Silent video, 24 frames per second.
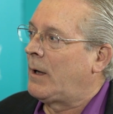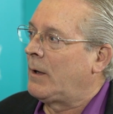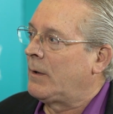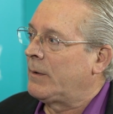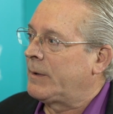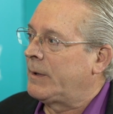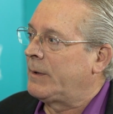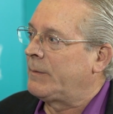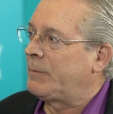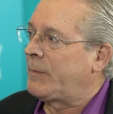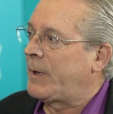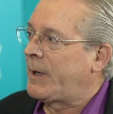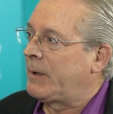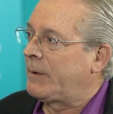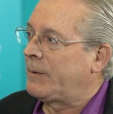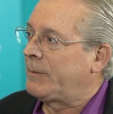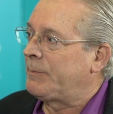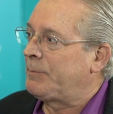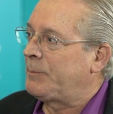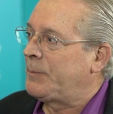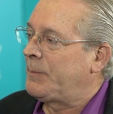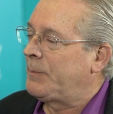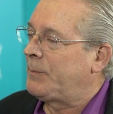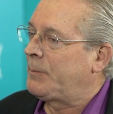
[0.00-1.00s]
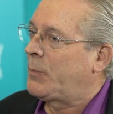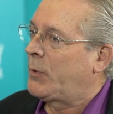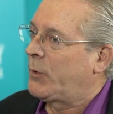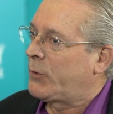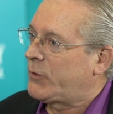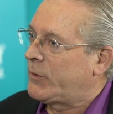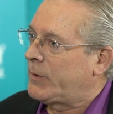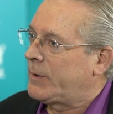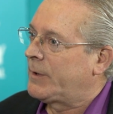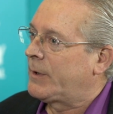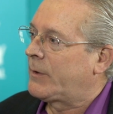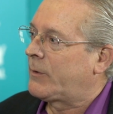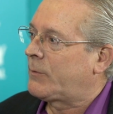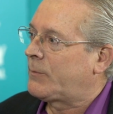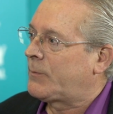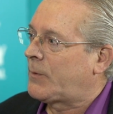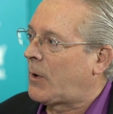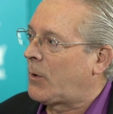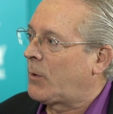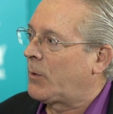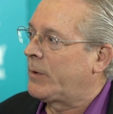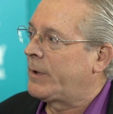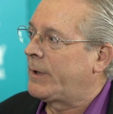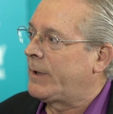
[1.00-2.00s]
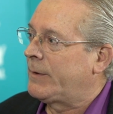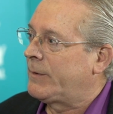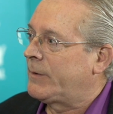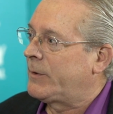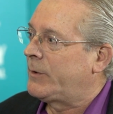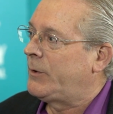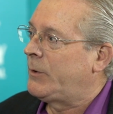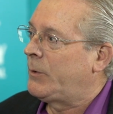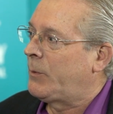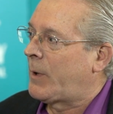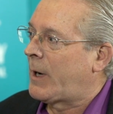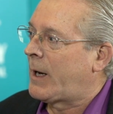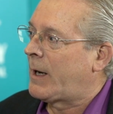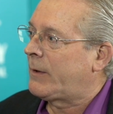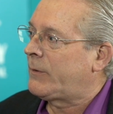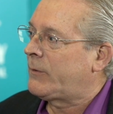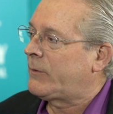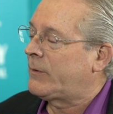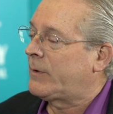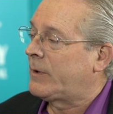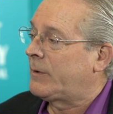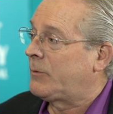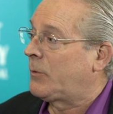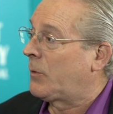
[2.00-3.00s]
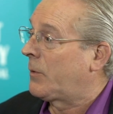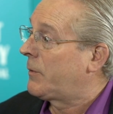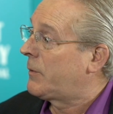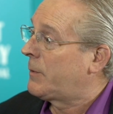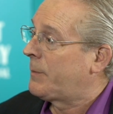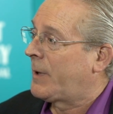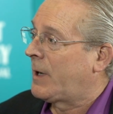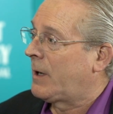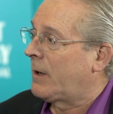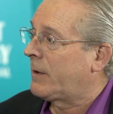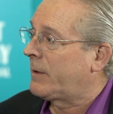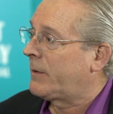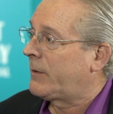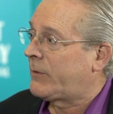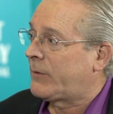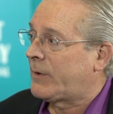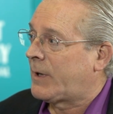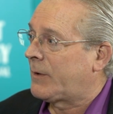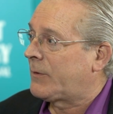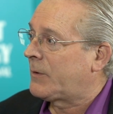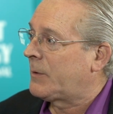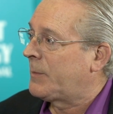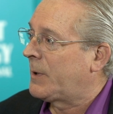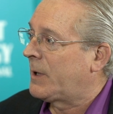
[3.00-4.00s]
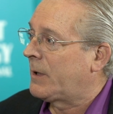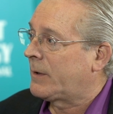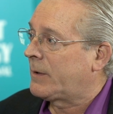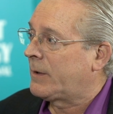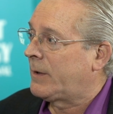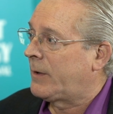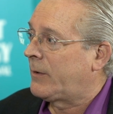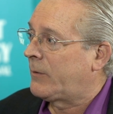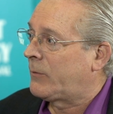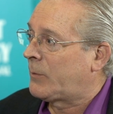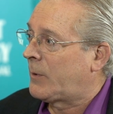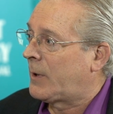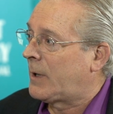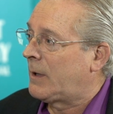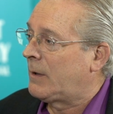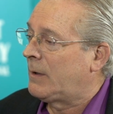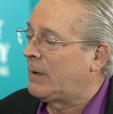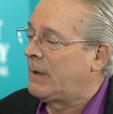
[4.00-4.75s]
in pushing this forward in the US and North America, South America as well.